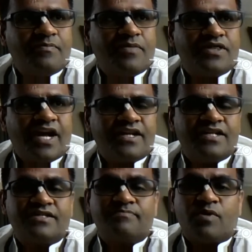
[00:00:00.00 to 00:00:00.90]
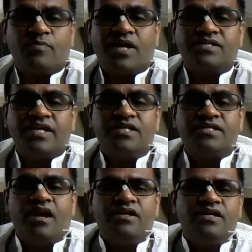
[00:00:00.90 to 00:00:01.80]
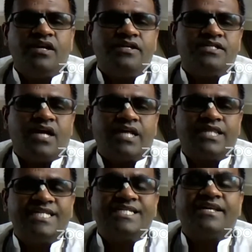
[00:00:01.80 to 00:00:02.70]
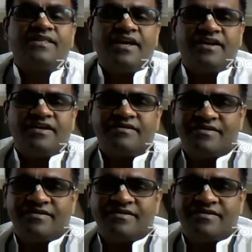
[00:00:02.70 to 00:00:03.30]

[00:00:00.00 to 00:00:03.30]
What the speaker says: But that is, Prabhupada says, it is an atheistic theory.